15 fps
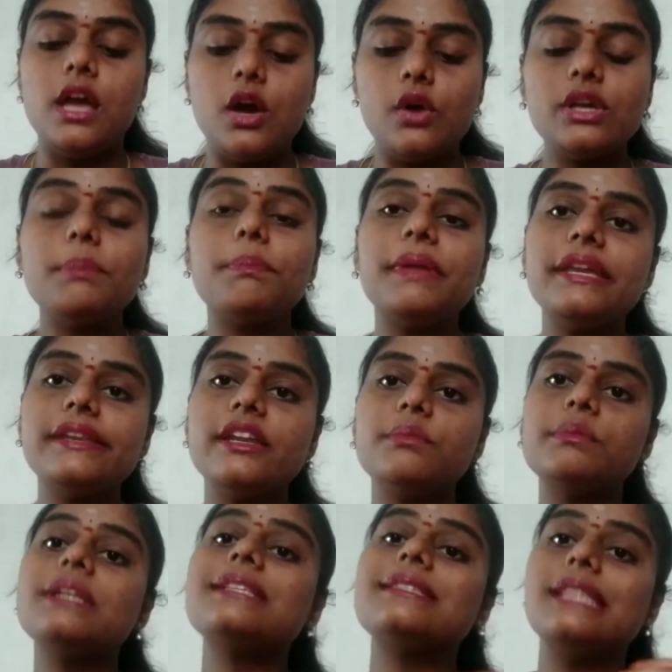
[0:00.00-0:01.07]
Okay,
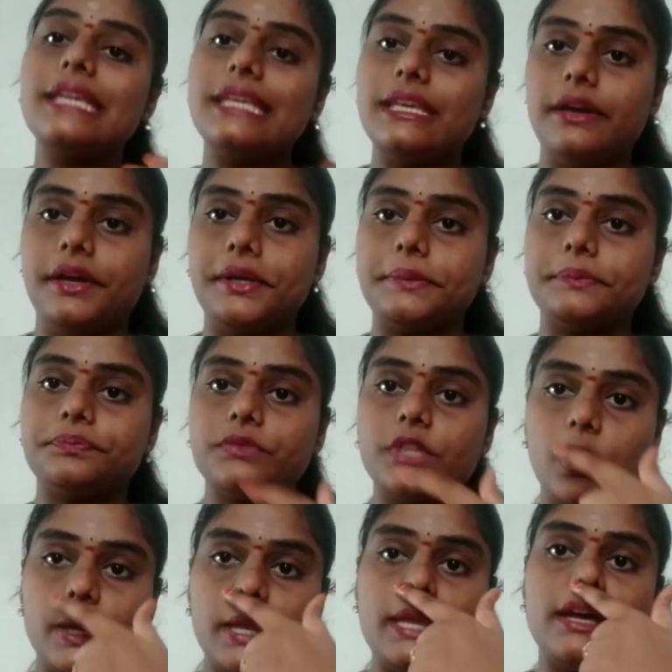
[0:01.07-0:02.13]
period means the year.
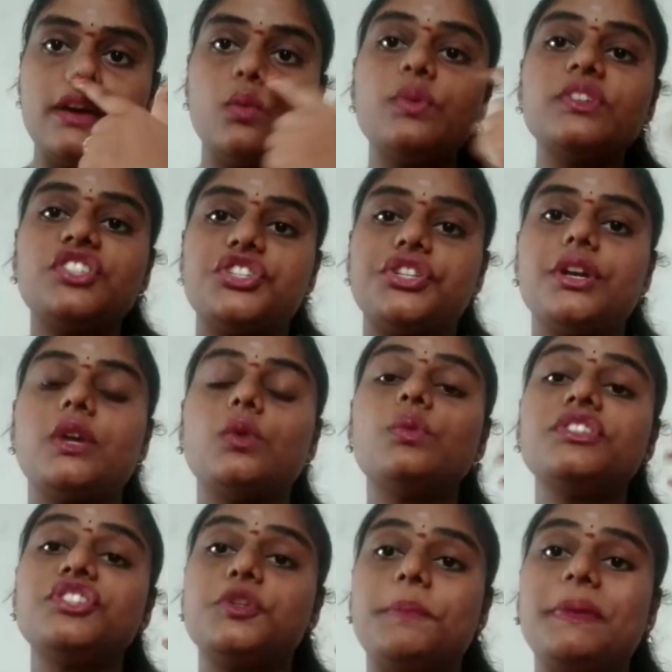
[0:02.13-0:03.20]
Okay, which year,
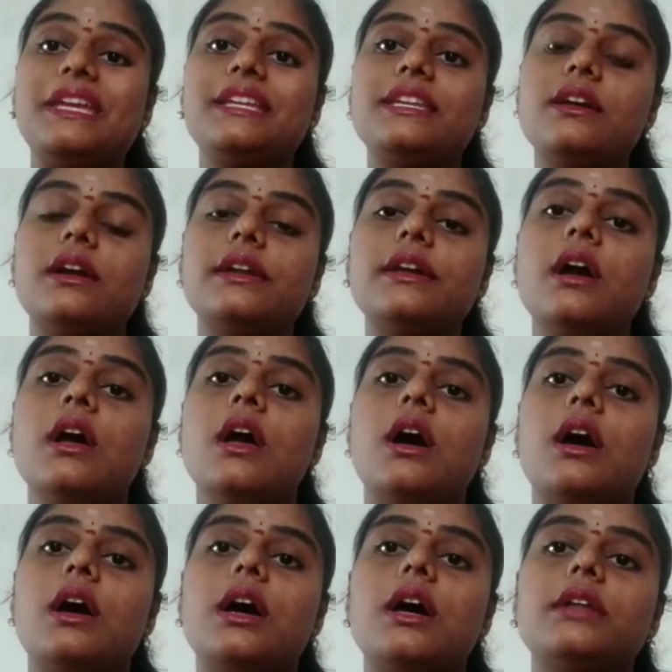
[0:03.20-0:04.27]
which period
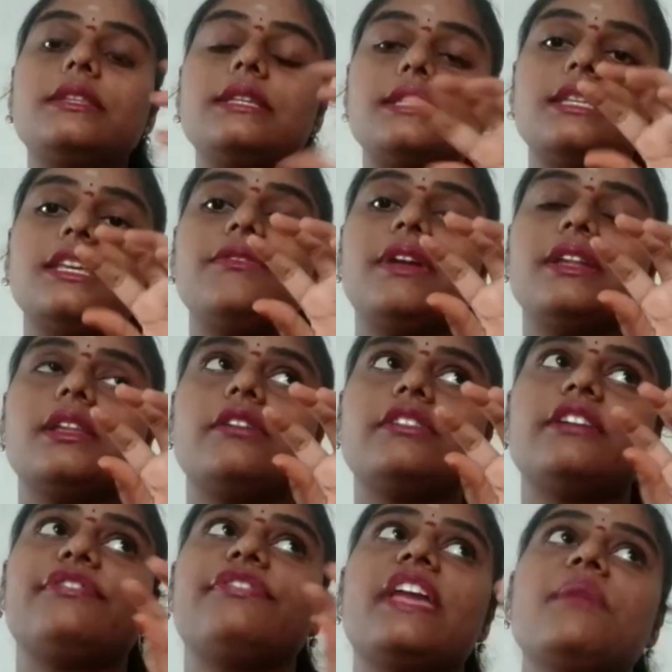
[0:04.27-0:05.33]
this event,
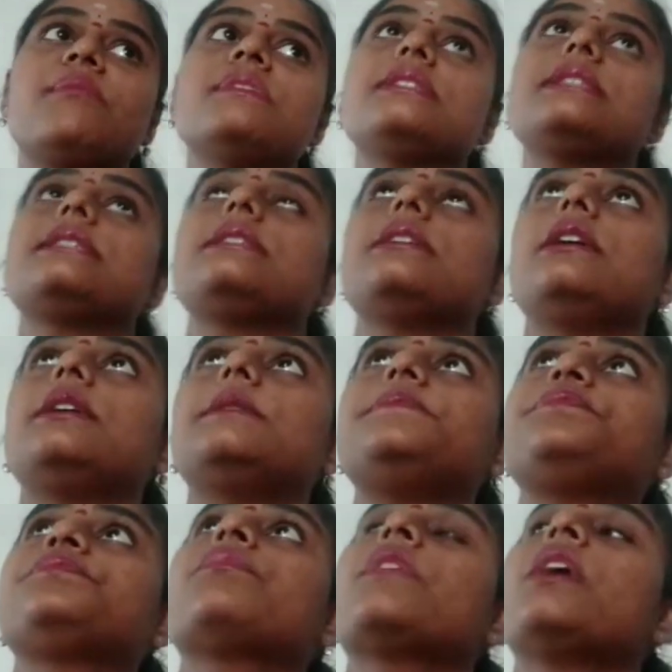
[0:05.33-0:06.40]
the famous
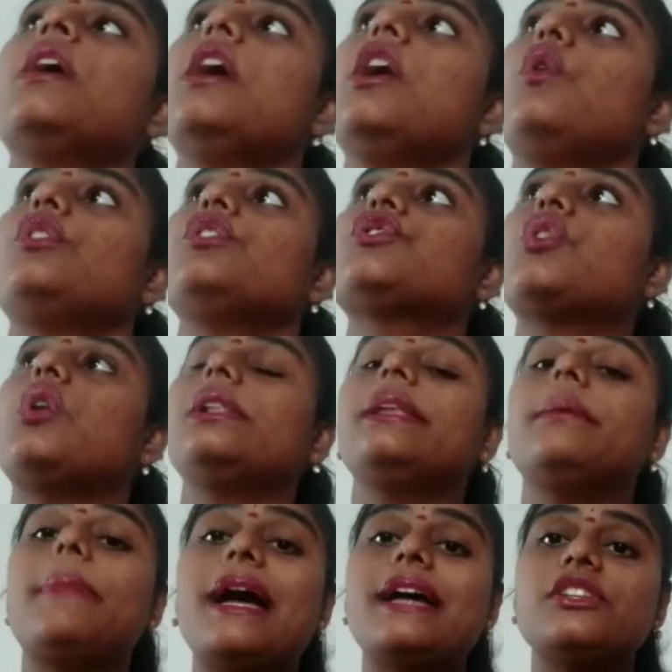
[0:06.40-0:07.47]
what is
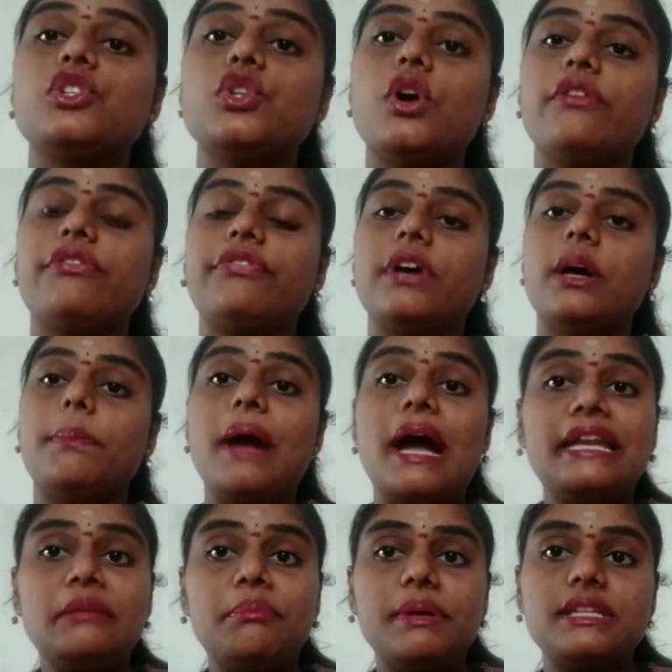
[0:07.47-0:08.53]
called the Battle of
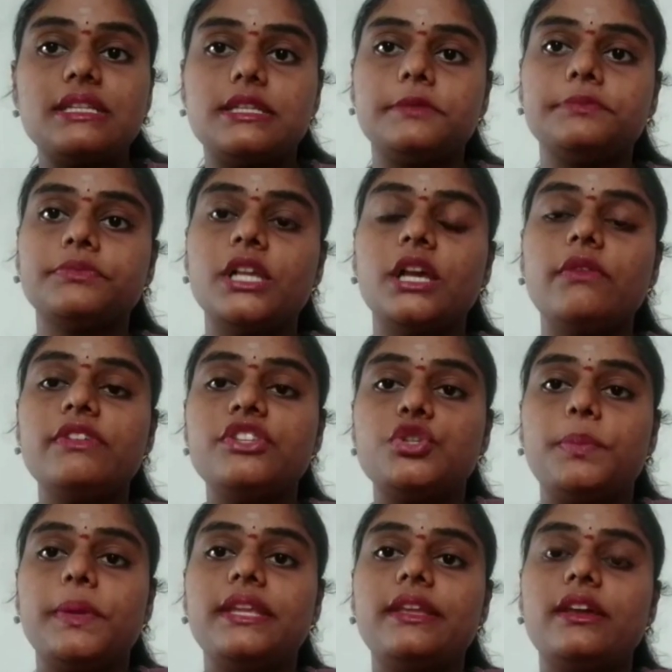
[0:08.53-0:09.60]
Panipat,
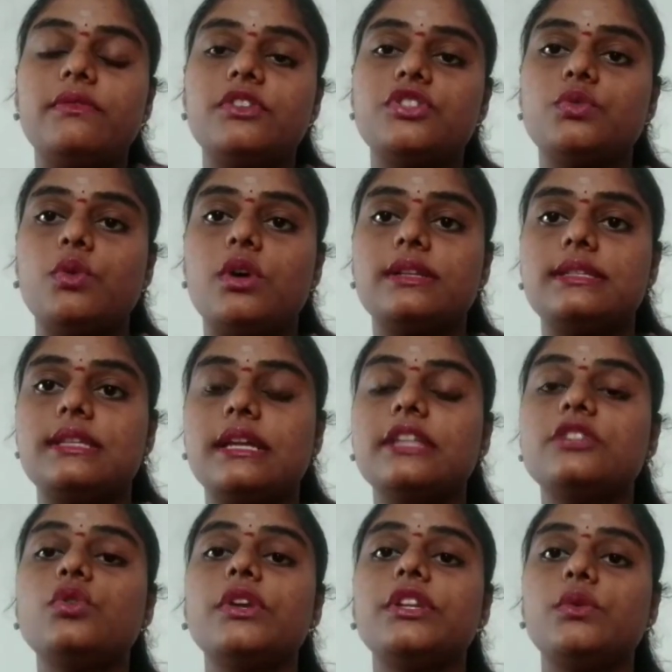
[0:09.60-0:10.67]
which period which was
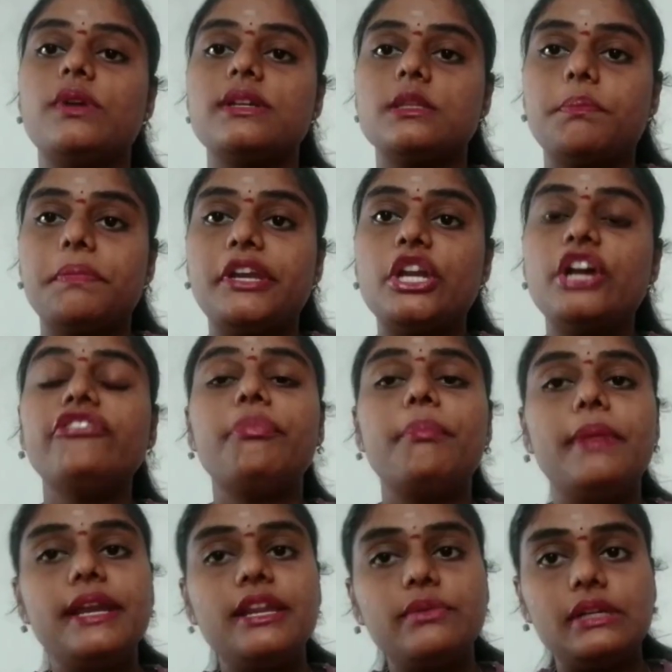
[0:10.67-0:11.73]
done. So it was a period of
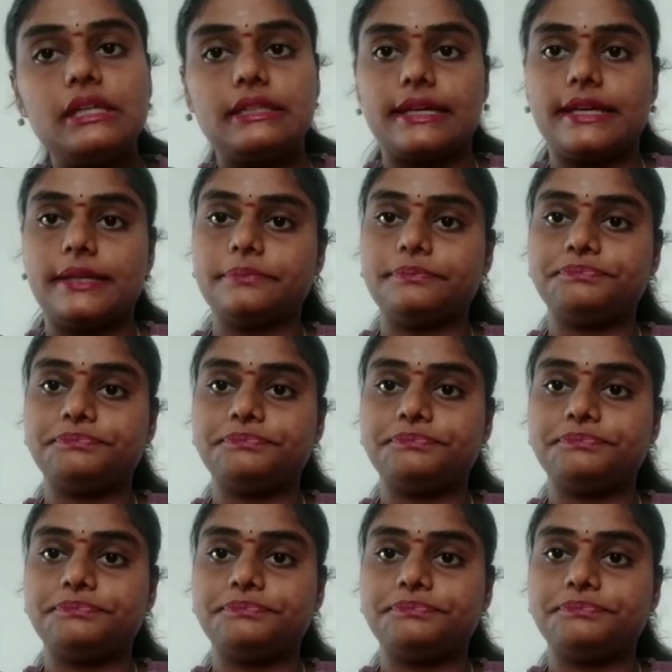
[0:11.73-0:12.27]
medieval time.